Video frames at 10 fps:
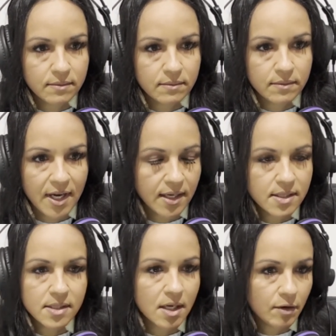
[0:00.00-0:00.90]
that
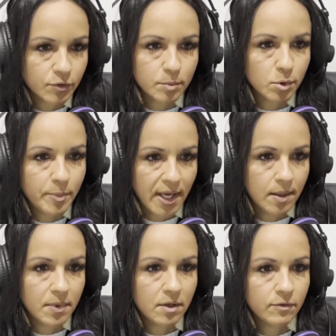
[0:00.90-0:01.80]
is a comfortable
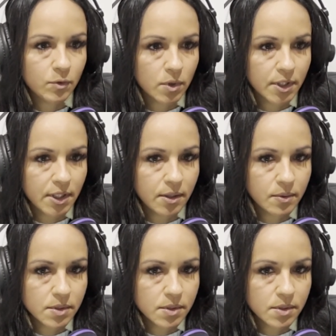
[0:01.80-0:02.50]
payment for you.